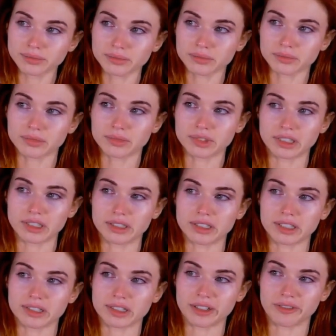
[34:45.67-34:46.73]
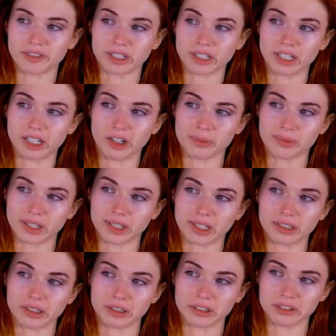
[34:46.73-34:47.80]
The help the
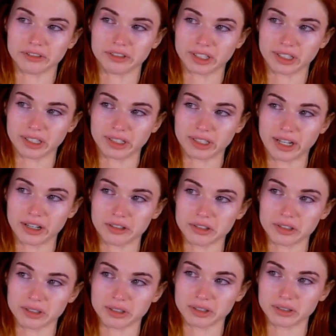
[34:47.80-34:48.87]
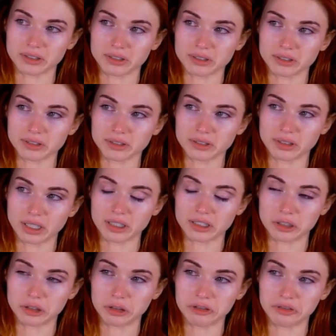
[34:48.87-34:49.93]
accounts are like
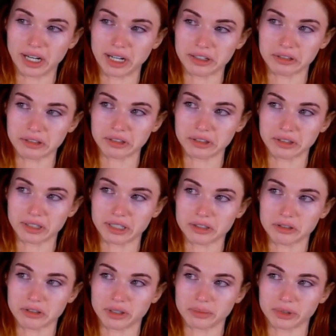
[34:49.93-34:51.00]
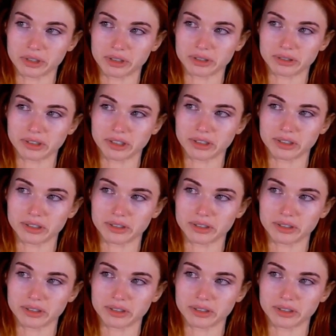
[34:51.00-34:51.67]
two-factor under his number and all